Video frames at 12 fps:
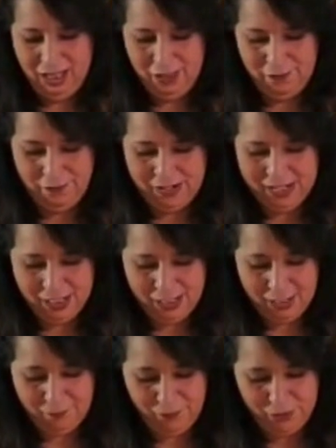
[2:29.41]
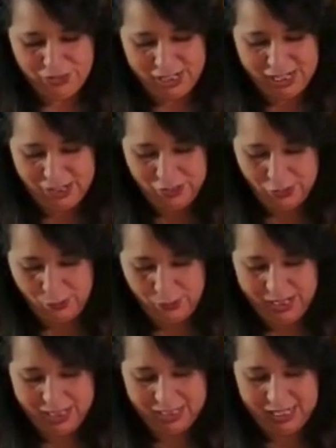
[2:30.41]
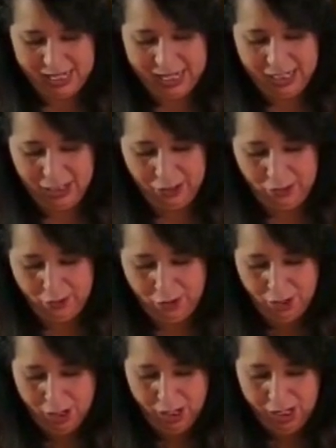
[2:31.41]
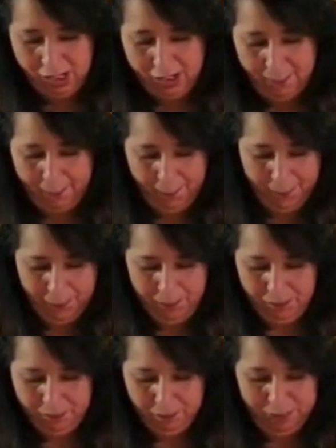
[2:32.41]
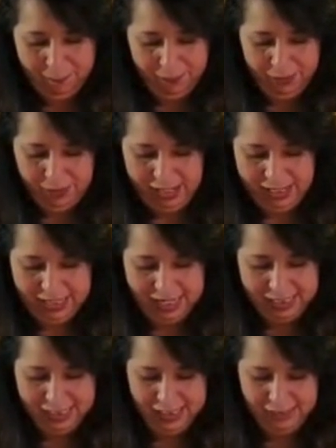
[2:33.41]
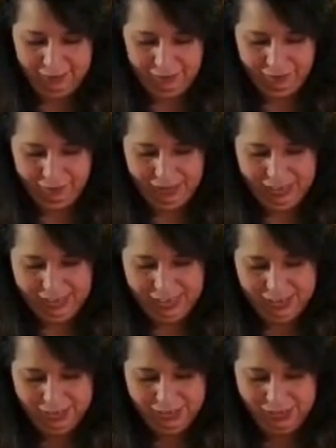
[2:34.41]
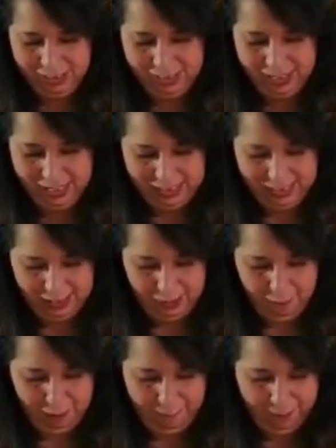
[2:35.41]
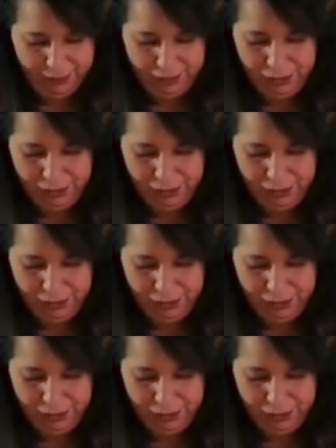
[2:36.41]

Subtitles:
The first thing you do is take your pepper and dice it. Let's just dice our pepper.